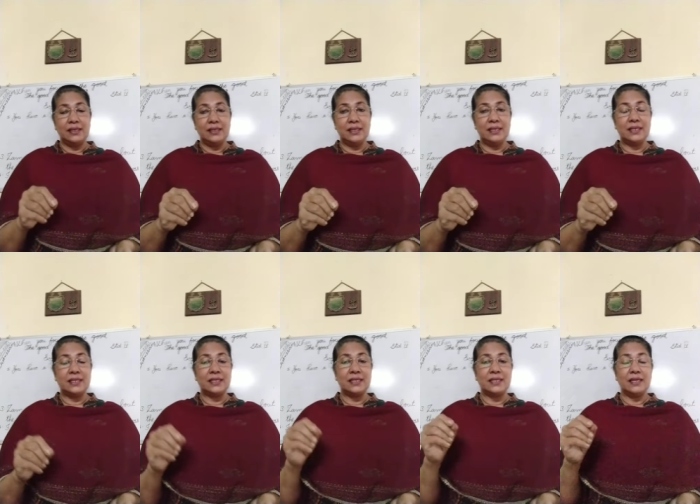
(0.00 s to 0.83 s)

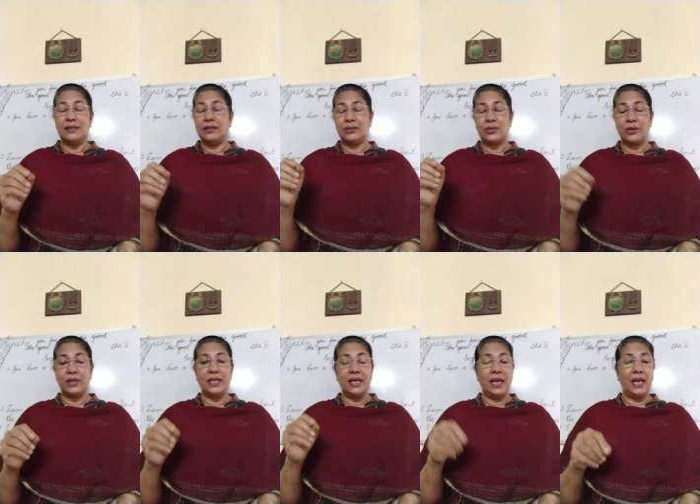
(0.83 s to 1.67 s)
is you know
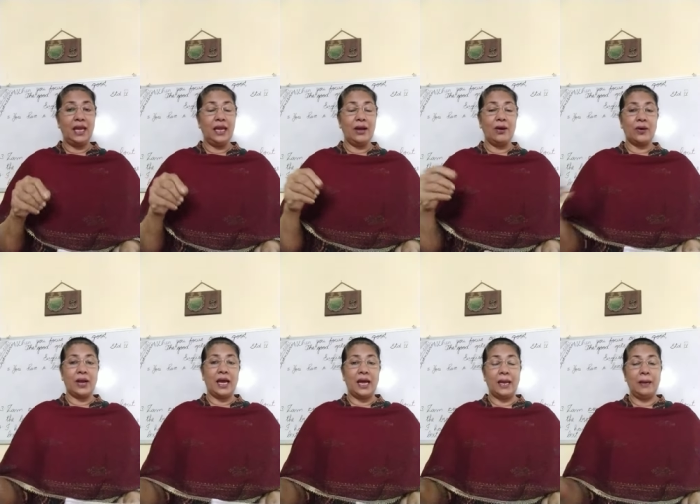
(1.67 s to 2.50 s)
sorry a or
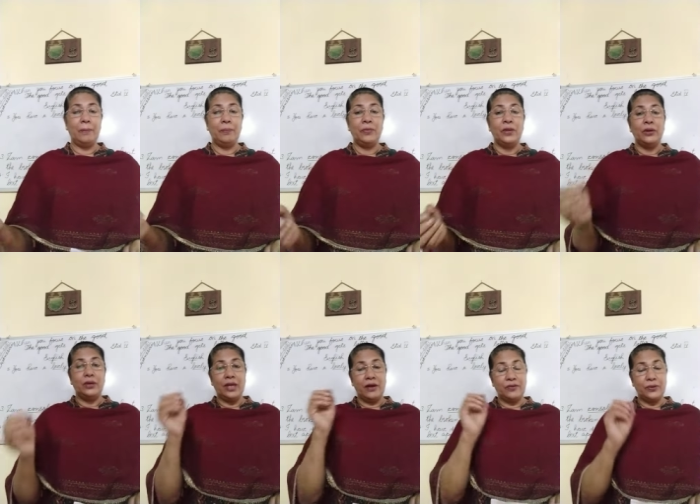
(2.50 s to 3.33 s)
an you
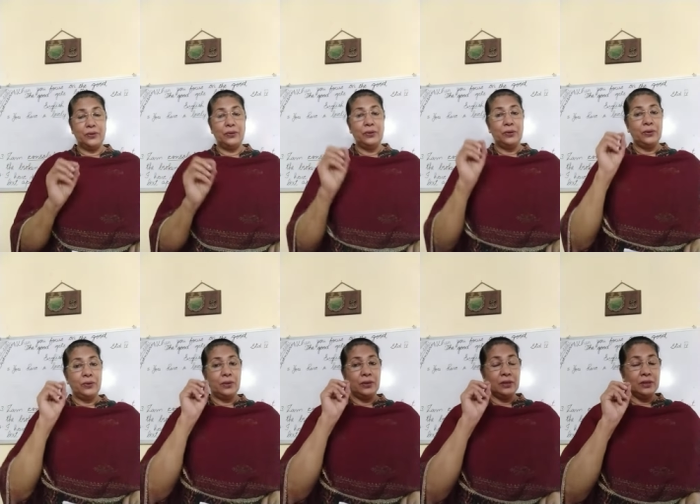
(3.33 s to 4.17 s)
have to
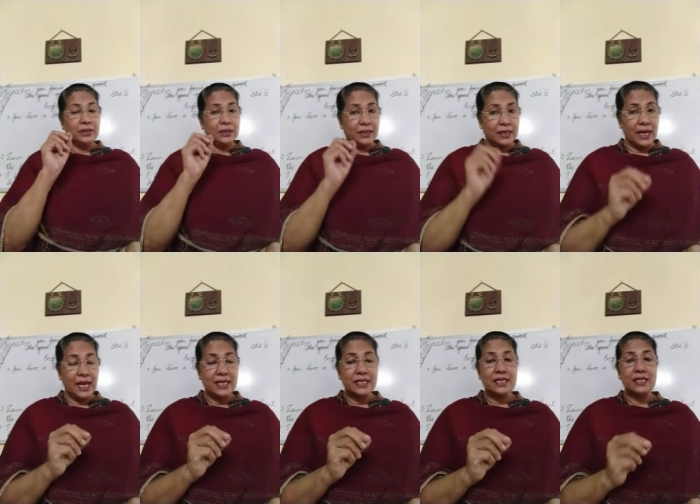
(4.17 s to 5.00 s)

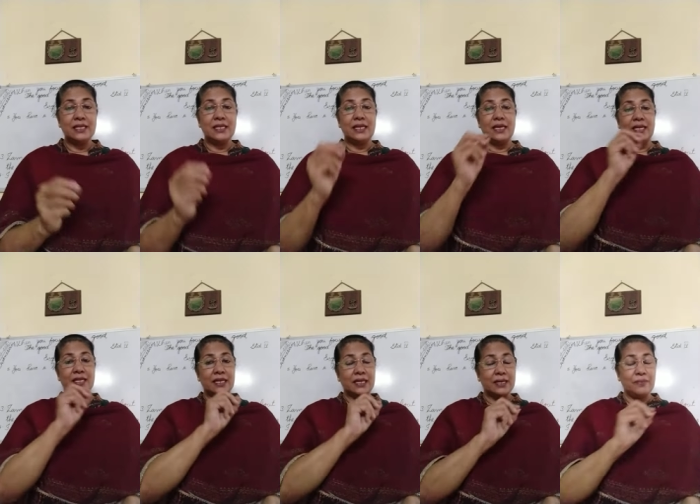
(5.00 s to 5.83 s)
write it in
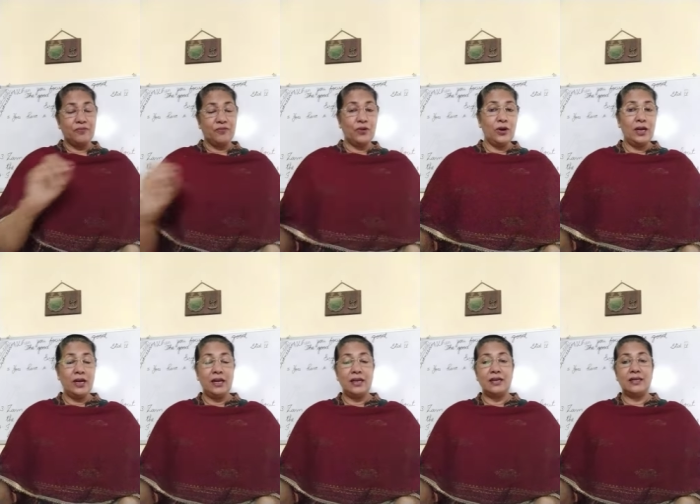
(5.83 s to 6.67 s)
the full
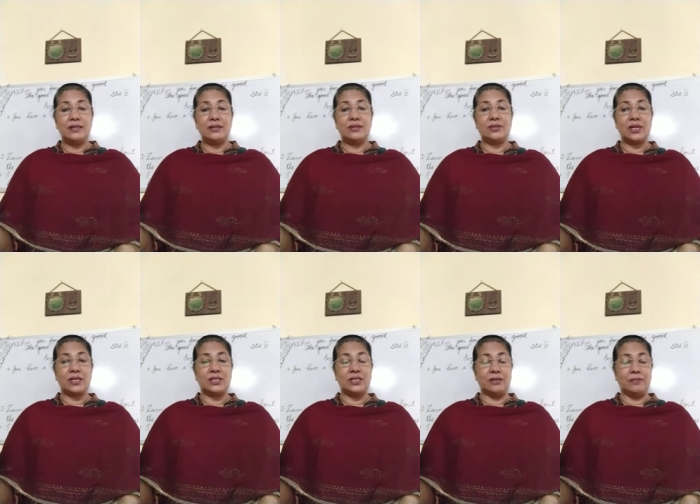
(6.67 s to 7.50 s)

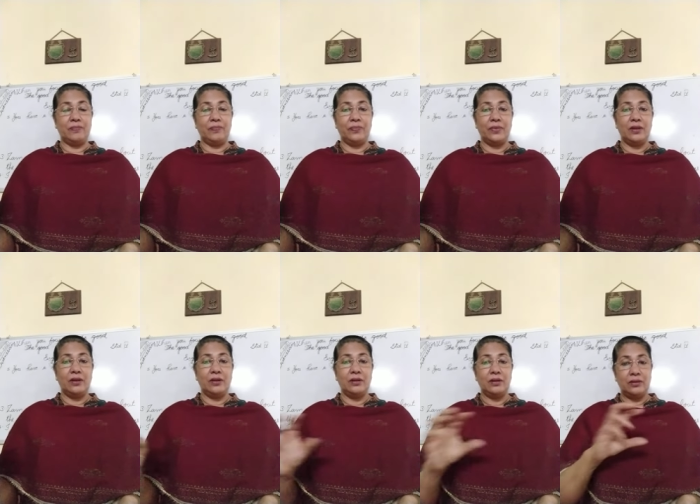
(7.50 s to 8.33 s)
structure
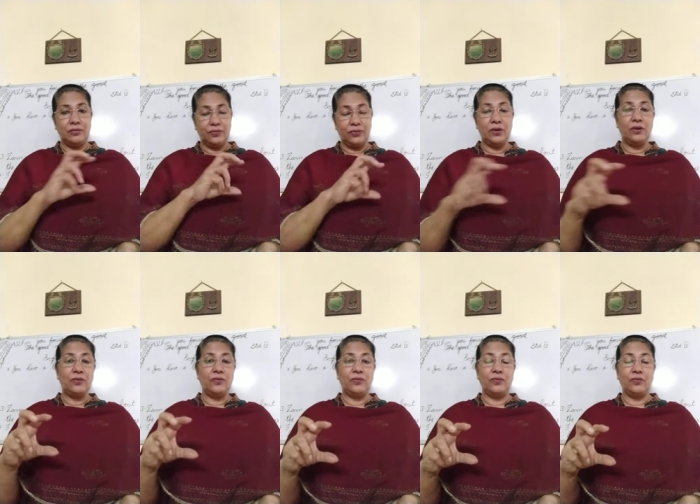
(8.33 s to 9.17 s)
full
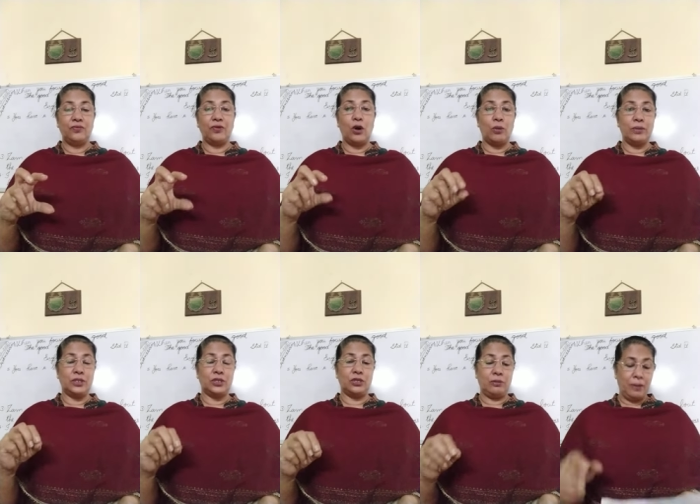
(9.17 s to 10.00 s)
form it
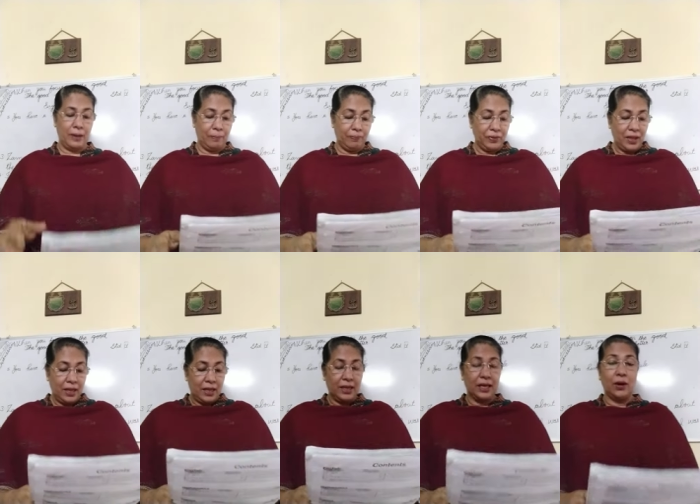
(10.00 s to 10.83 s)
should be
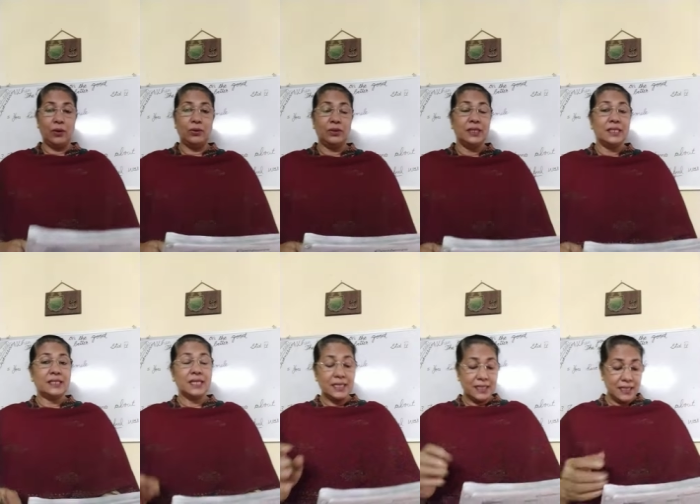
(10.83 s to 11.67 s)
now
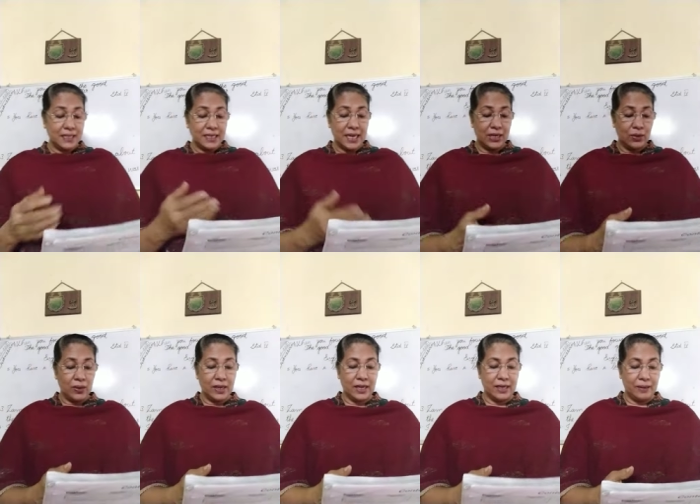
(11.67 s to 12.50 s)
Sachin
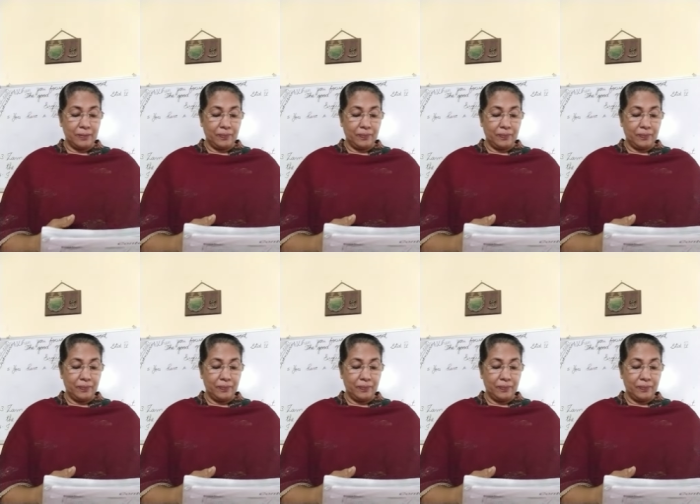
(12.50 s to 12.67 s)
Tendulkar